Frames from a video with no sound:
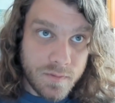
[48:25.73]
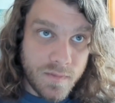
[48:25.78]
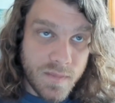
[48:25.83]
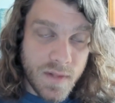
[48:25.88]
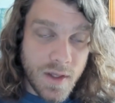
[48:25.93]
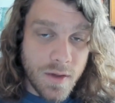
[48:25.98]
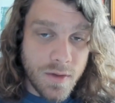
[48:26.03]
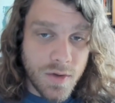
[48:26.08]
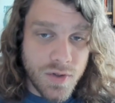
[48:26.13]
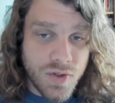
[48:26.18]

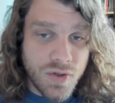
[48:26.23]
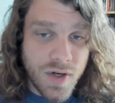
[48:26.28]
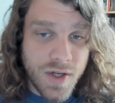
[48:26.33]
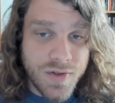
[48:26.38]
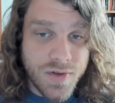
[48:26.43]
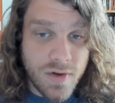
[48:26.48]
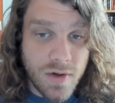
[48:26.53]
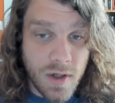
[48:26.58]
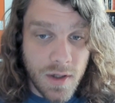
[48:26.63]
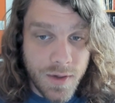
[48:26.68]
Those trends
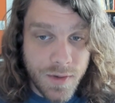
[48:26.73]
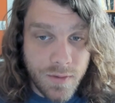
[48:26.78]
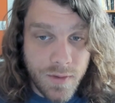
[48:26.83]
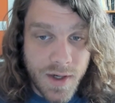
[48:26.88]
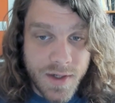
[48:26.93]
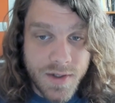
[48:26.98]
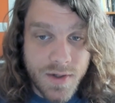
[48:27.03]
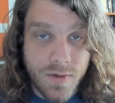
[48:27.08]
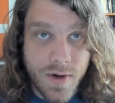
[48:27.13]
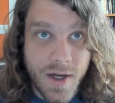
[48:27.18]
are all in the
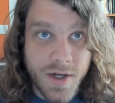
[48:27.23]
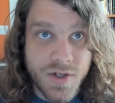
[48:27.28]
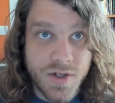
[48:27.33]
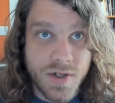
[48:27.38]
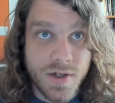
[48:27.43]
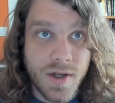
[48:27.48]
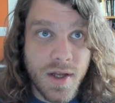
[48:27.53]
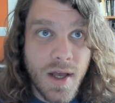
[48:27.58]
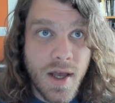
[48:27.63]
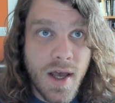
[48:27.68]
right
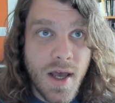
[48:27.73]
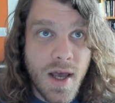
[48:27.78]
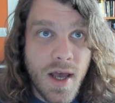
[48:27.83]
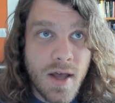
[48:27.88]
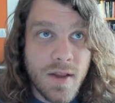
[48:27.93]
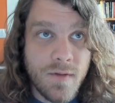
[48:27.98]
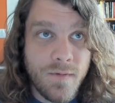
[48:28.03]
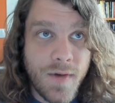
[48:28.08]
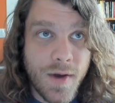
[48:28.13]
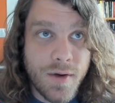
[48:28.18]
direction.
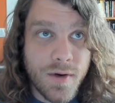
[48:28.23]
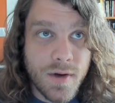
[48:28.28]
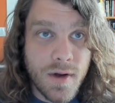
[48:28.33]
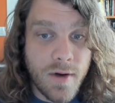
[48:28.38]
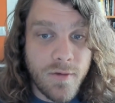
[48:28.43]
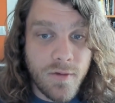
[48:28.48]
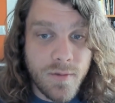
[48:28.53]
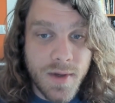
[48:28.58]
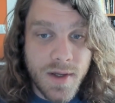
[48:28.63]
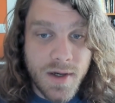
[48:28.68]
The federal
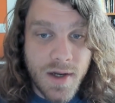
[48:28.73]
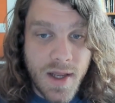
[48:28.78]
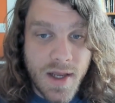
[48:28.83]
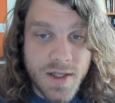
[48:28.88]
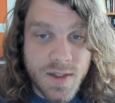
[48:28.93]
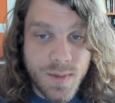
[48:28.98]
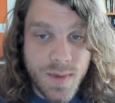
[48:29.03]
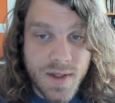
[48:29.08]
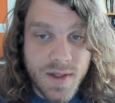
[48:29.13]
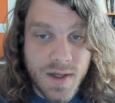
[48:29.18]
government
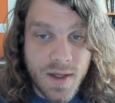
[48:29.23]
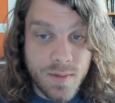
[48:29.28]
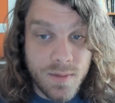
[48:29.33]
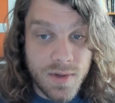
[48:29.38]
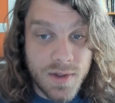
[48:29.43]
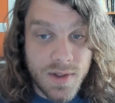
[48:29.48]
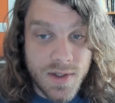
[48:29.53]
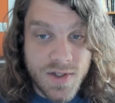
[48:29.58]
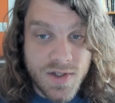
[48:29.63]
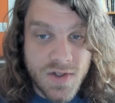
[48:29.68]
has been
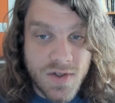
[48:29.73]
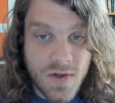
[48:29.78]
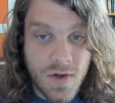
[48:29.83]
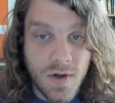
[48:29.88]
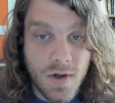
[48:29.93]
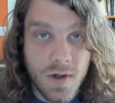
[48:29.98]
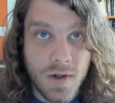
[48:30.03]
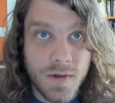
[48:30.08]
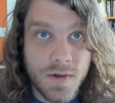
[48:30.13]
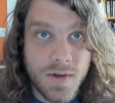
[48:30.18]
completely
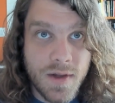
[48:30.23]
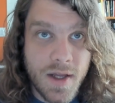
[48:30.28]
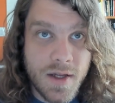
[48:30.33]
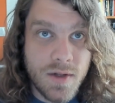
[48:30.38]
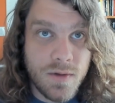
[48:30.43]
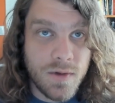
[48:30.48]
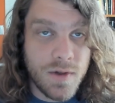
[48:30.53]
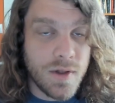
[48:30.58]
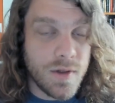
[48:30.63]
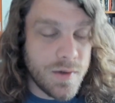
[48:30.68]
stalled. They,
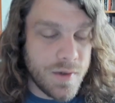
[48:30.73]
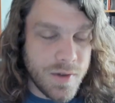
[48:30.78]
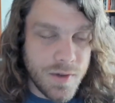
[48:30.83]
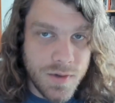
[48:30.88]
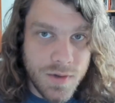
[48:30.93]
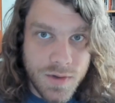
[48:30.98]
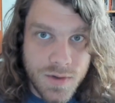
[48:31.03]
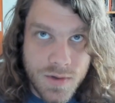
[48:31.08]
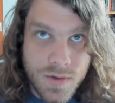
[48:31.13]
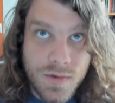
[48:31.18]
they'll
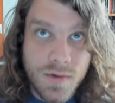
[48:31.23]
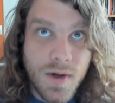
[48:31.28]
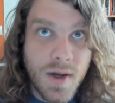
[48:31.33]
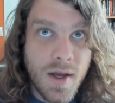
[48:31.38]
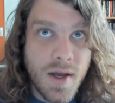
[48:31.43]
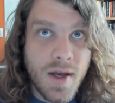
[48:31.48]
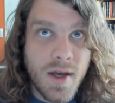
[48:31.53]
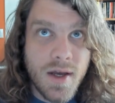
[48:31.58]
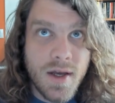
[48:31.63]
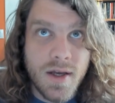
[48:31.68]
do,
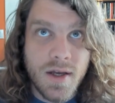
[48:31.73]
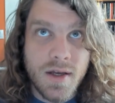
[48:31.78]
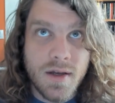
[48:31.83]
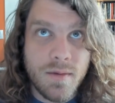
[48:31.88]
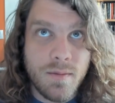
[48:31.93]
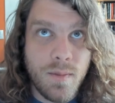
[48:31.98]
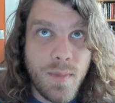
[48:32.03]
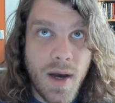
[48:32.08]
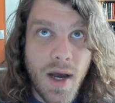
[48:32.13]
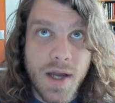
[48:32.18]

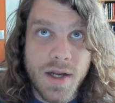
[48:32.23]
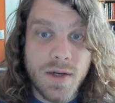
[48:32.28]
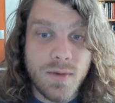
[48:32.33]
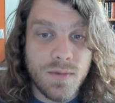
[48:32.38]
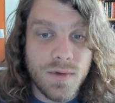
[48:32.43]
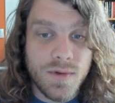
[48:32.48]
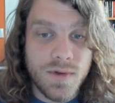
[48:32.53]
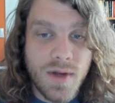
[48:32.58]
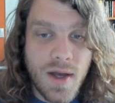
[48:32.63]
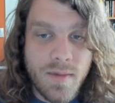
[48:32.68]
Biden
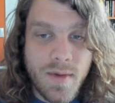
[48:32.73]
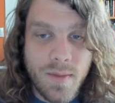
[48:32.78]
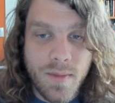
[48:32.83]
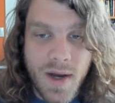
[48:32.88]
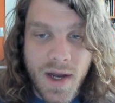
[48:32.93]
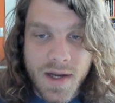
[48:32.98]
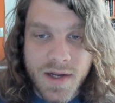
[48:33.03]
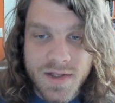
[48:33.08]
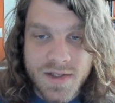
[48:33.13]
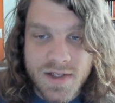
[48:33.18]
will do, I mean,
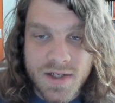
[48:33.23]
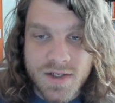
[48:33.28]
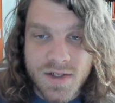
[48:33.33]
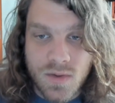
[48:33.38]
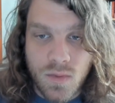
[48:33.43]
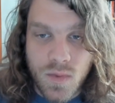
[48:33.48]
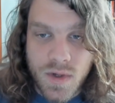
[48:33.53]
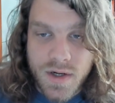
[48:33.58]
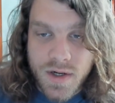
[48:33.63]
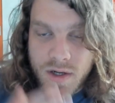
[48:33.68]
Biden's such a
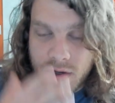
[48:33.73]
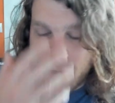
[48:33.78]
weirdo.